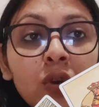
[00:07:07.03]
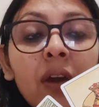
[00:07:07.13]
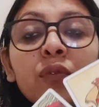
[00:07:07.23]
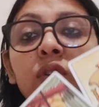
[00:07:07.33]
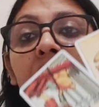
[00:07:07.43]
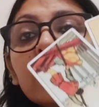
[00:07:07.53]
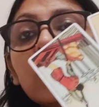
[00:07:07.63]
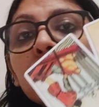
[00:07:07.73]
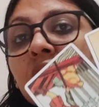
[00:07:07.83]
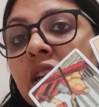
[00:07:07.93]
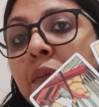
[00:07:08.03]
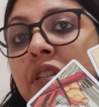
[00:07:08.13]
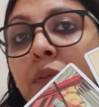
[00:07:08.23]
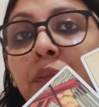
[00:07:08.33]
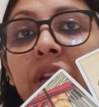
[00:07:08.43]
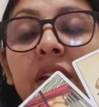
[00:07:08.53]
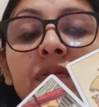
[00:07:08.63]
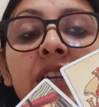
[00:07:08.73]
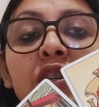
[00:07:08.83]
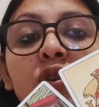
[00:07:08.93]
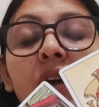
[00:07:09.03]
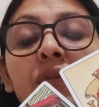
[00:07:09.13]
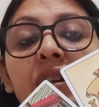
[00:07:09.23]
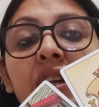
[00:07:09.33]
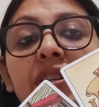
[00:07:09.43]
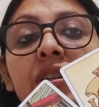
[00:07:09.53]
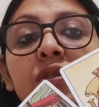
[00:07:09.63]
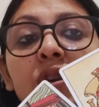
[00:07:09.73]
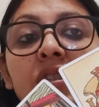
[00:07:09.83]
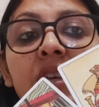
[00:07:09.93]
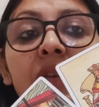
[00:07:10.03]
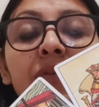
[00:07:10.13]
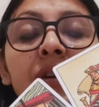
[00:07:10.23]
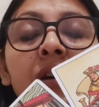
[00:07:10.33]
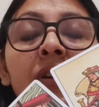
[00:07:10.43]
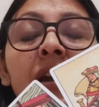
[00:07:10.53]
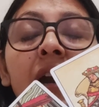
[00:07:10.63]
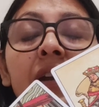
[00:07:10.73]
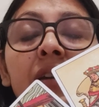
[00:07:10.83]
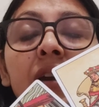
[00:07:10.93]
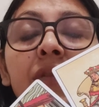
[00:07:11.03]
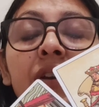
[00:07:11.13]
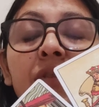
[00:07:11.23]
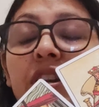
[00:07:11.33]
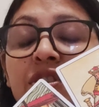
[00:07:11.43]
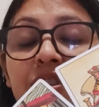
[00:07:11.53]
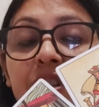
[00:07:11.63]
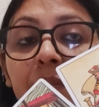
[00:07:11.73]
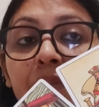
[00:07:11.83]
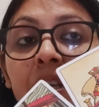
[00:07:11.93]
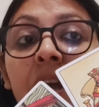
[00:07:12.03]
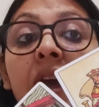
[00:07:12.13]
You have to let go of the limiting beliefs that you have created in yourself regarding love and relationships.